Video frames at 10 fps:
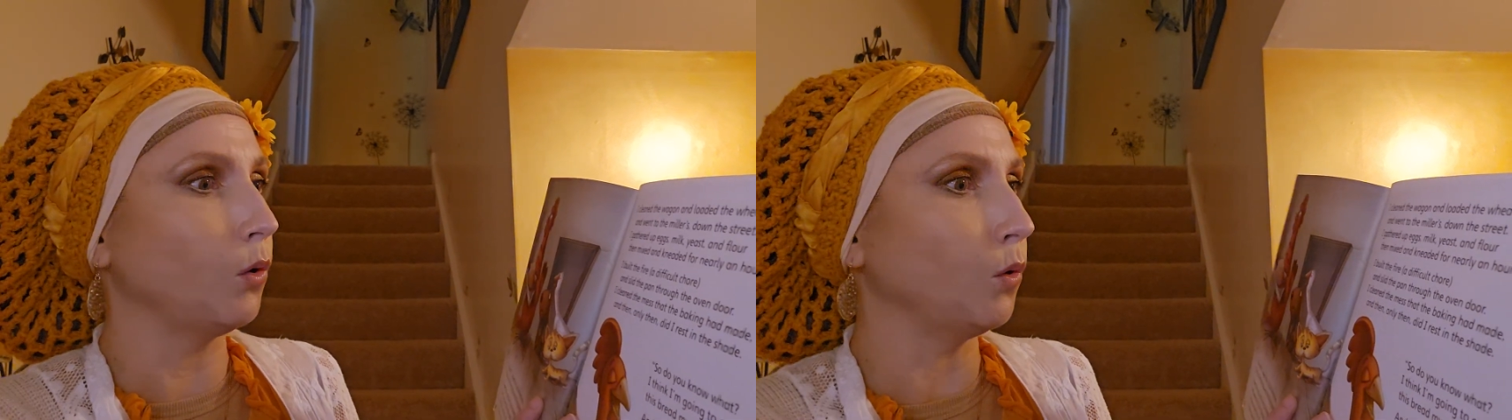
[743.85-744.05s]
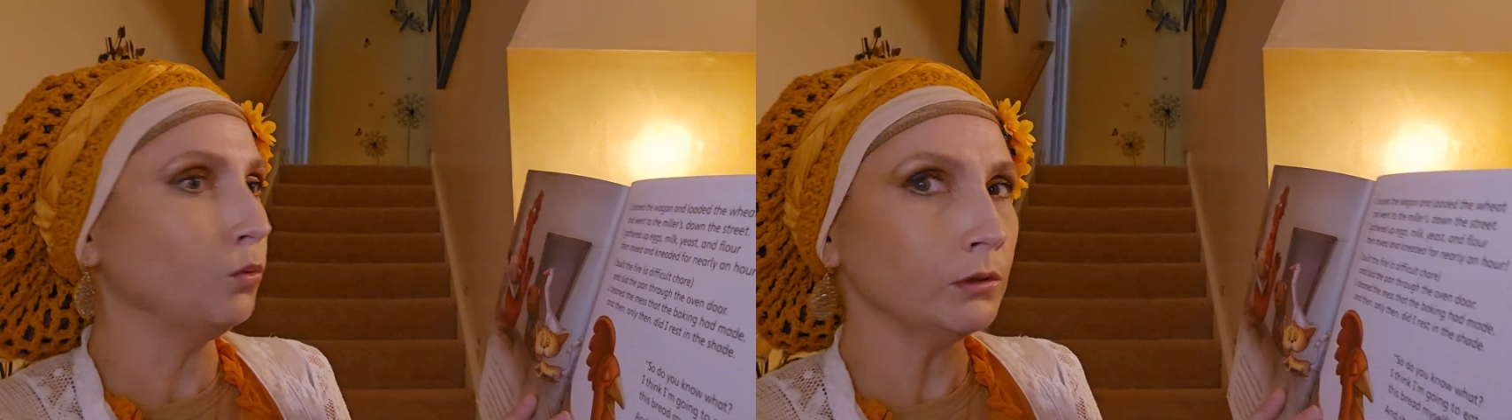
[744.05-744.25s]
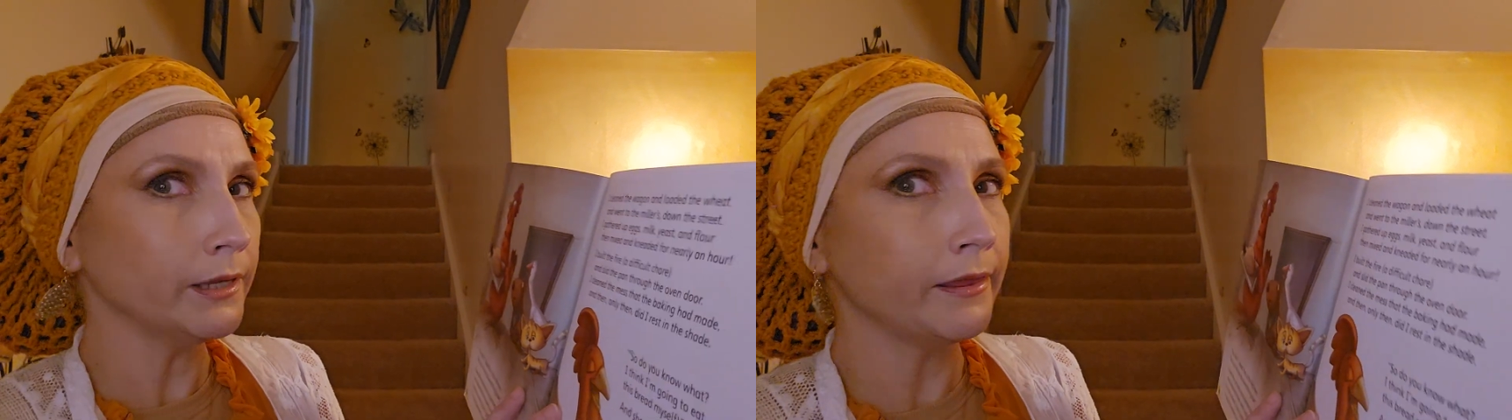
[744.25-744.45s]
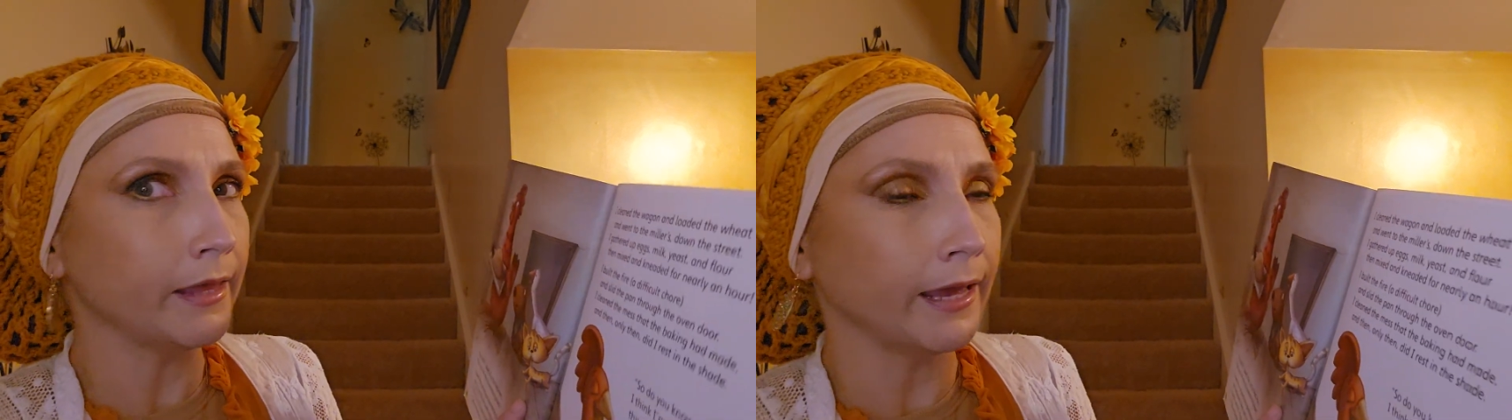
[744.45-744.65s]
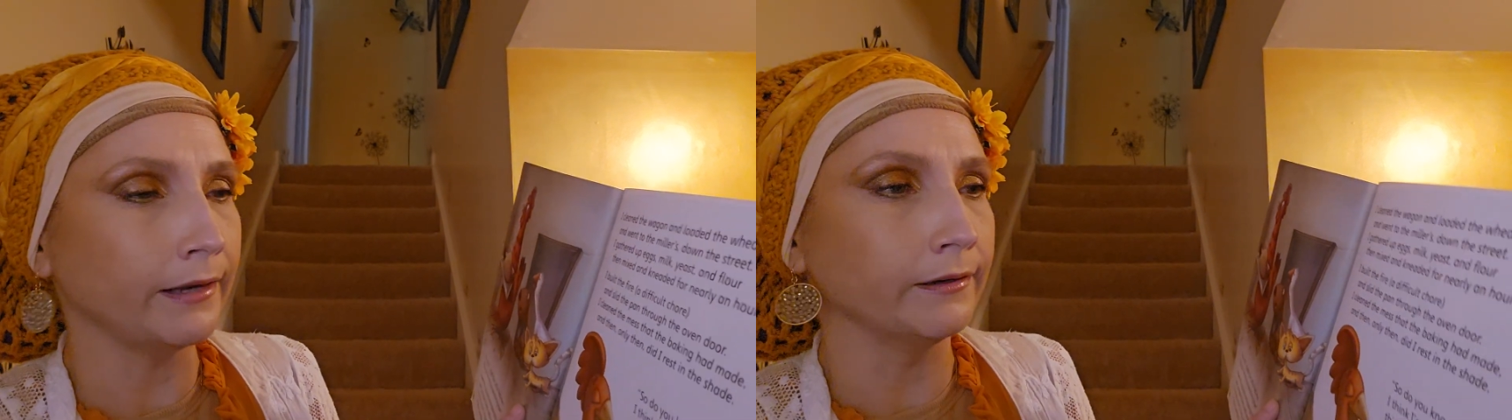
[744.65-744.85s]
only
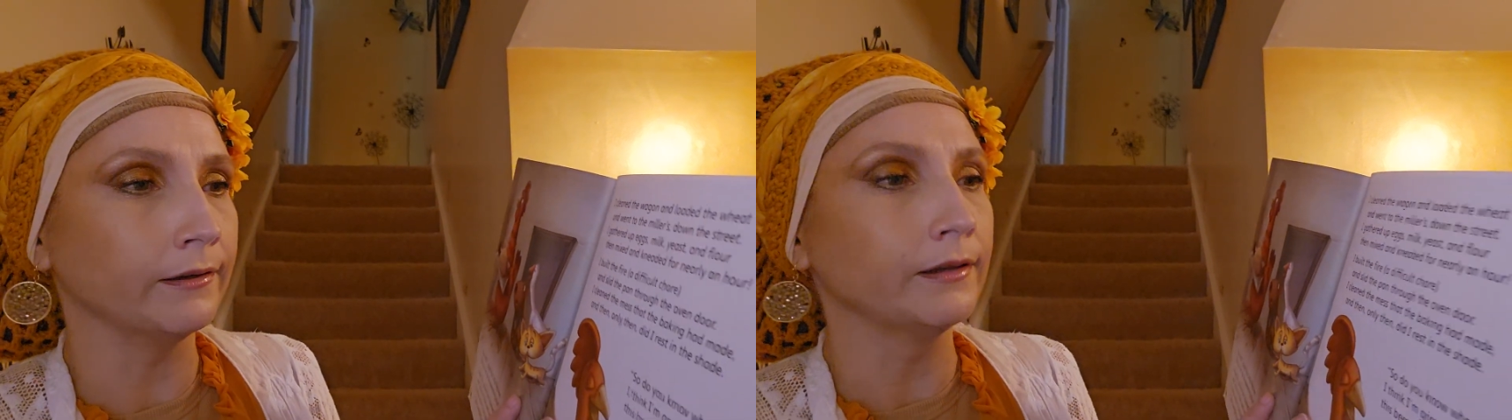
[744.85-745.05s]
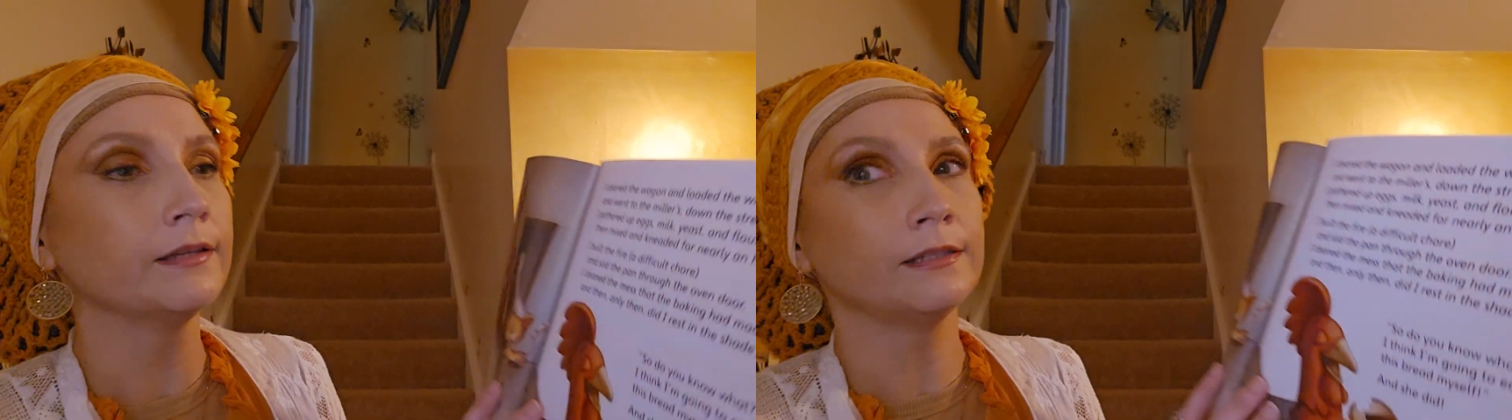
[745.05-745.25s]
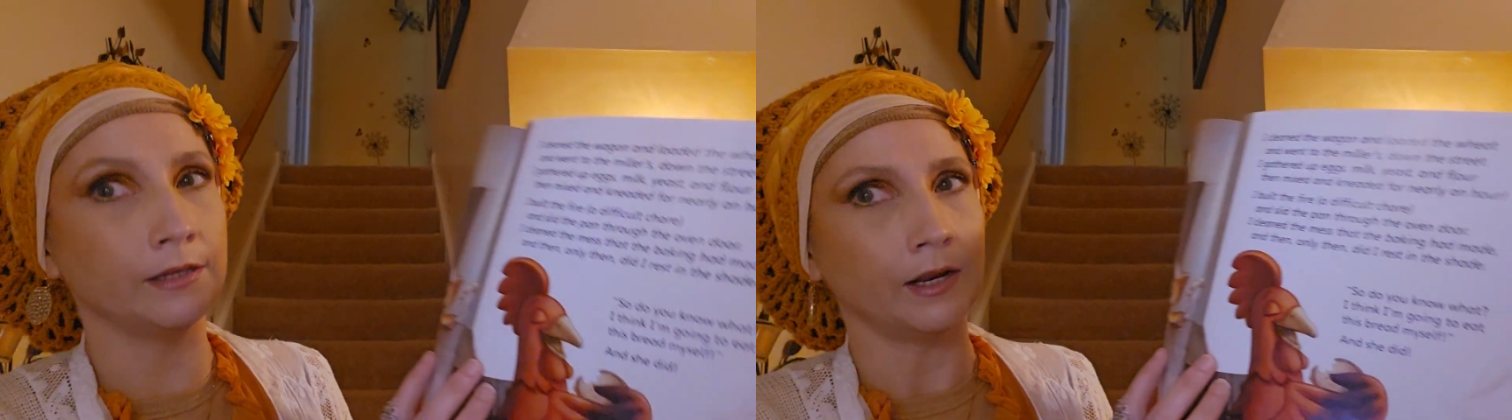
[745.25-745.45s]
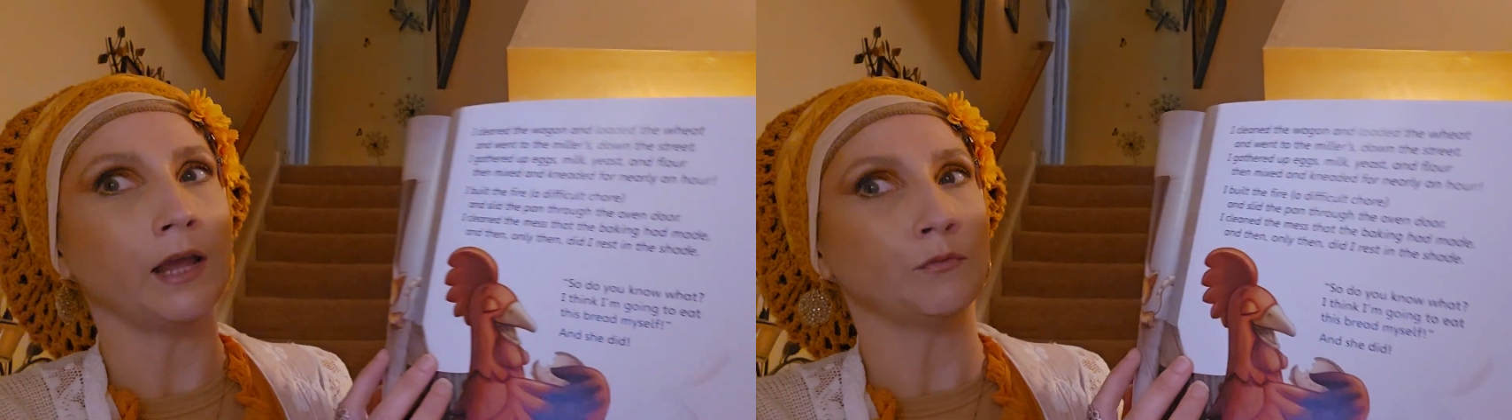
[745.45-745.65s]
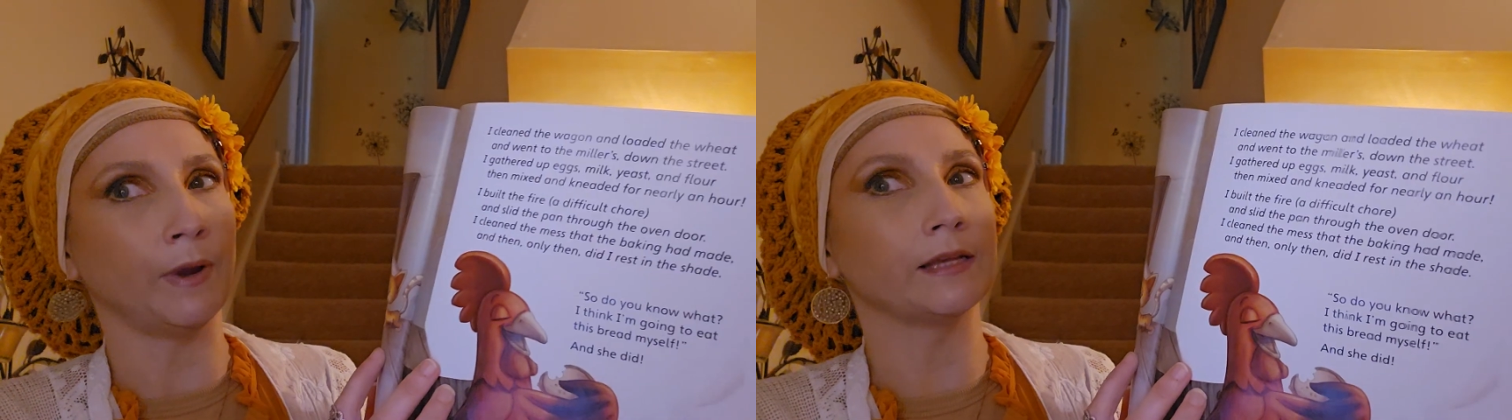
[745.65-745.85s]
then, did
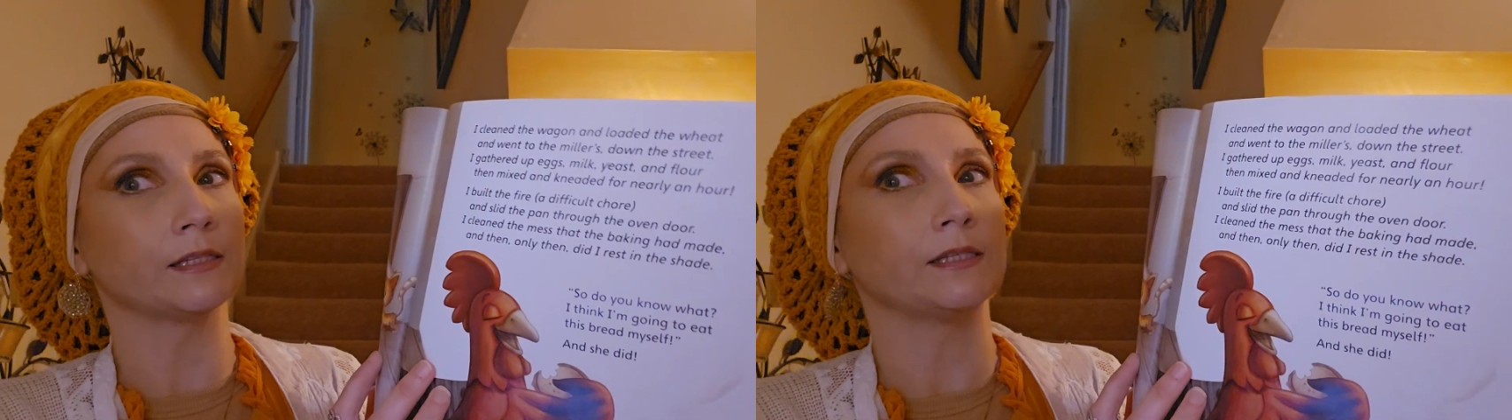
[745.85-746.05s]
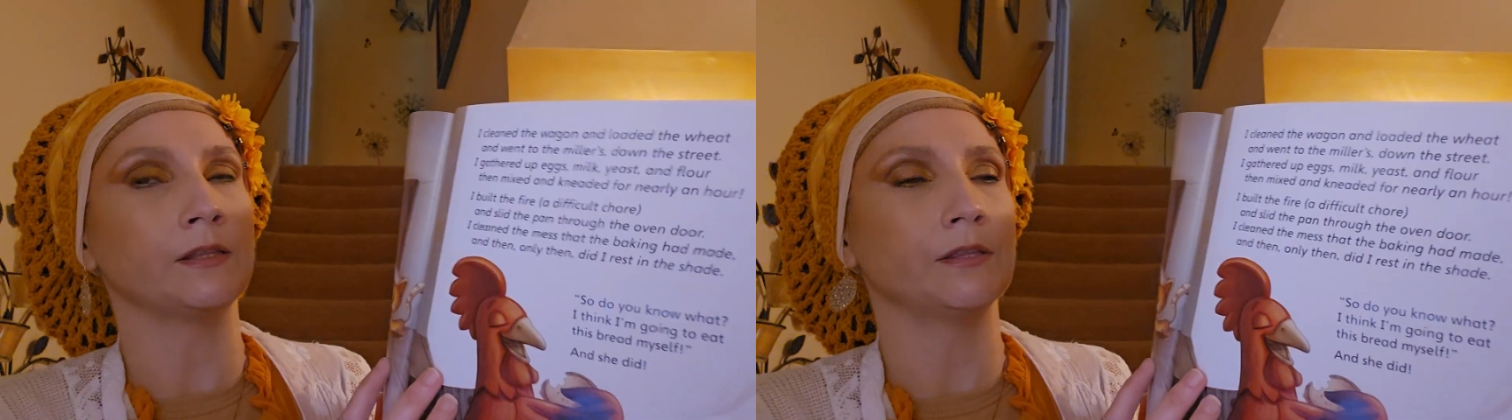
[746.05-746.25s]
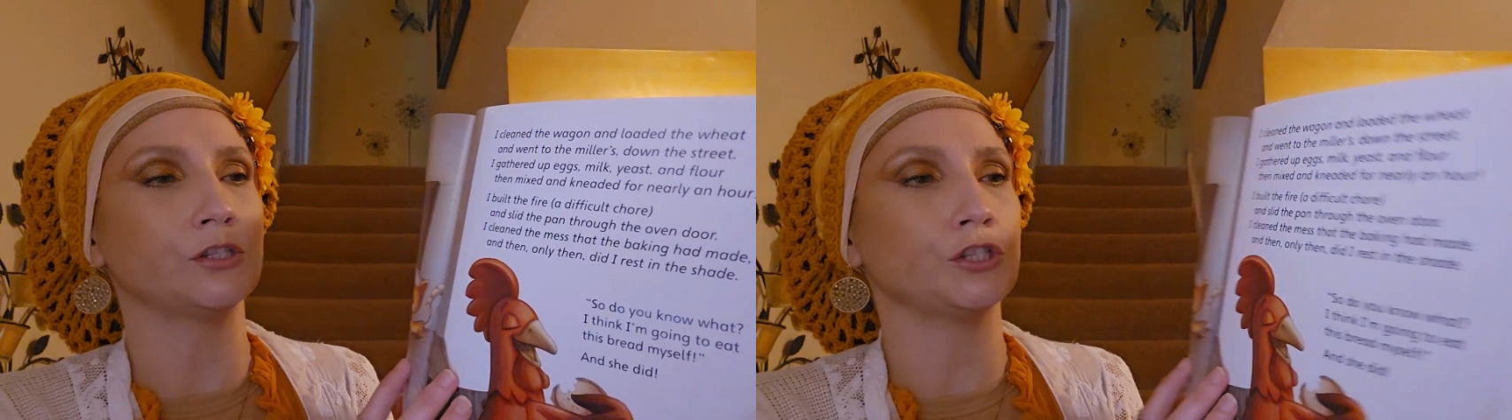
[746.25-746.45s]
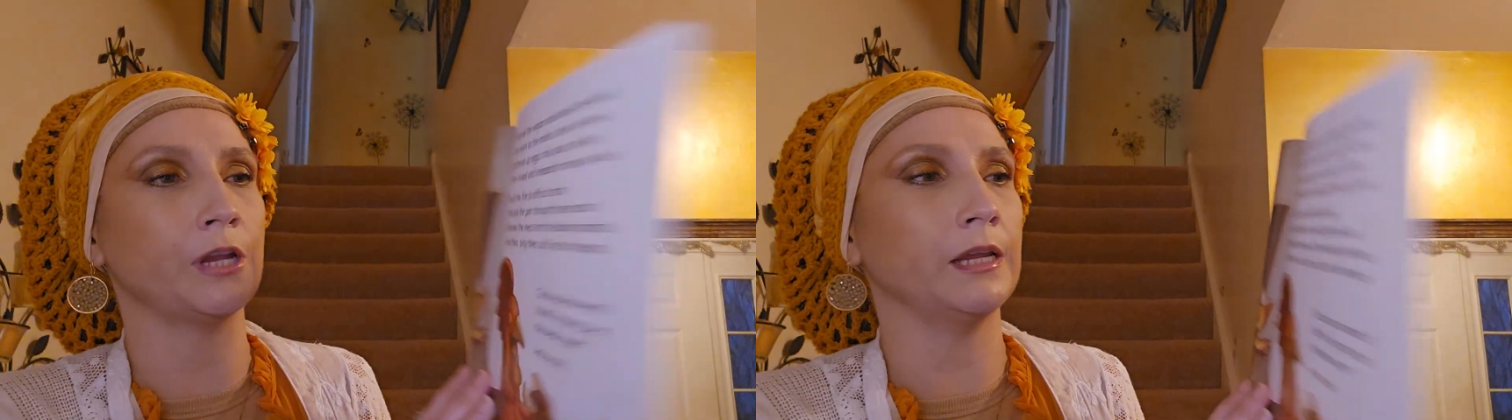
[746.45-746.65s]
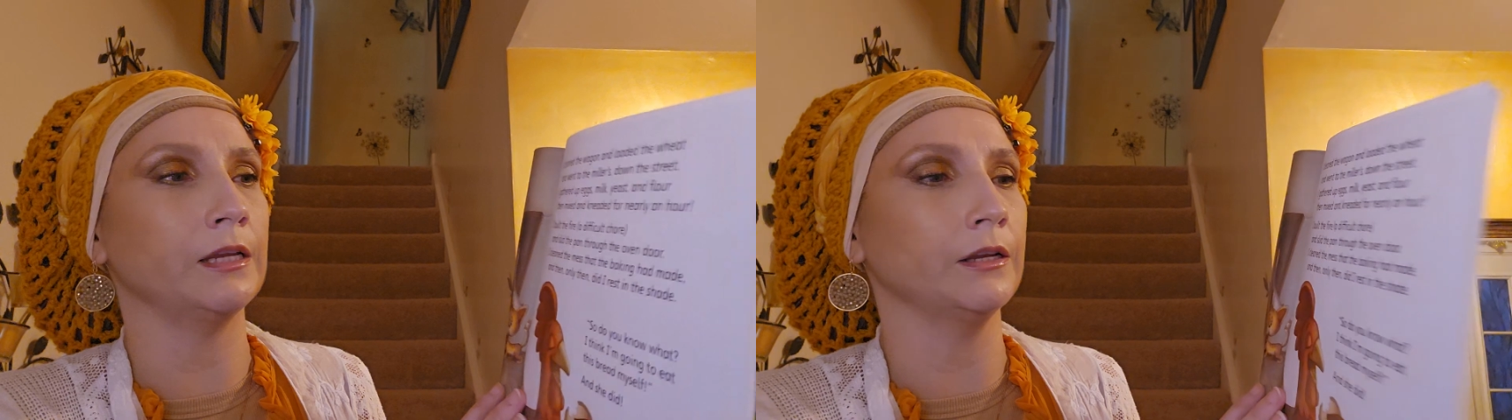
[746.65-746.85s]
I rest in the
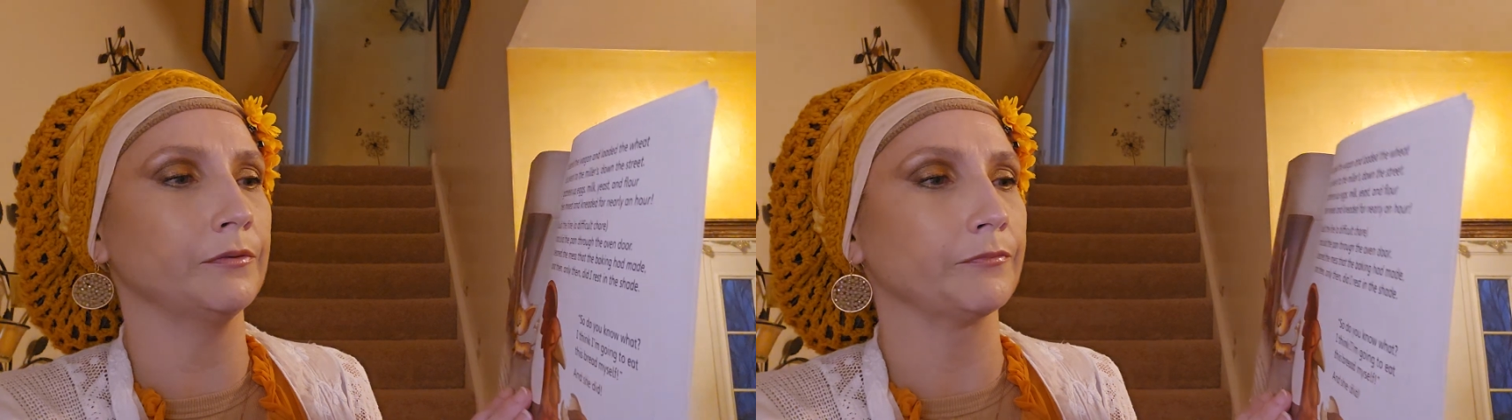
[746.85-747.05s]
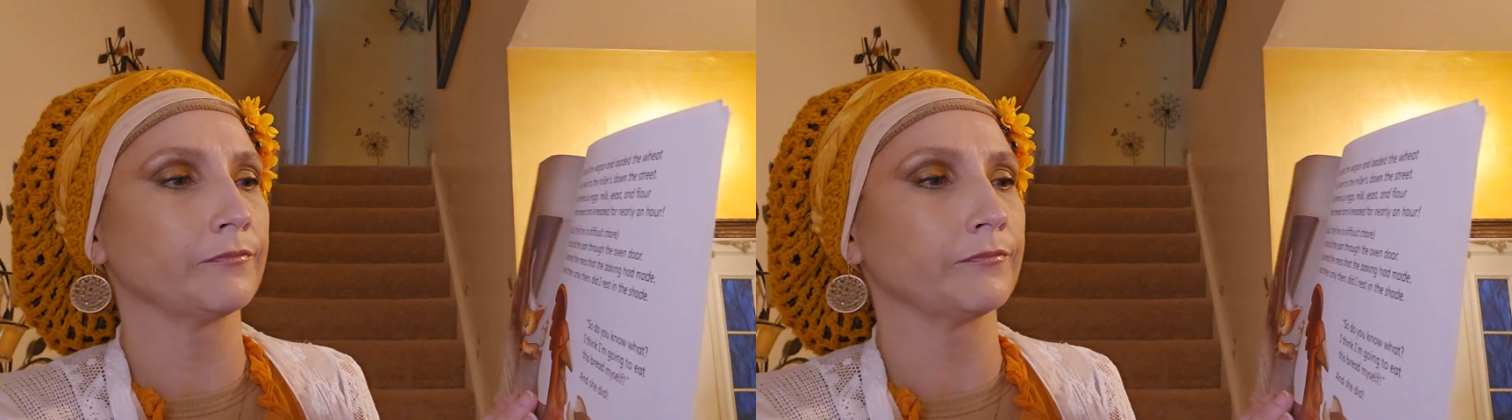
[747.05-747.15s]
shade."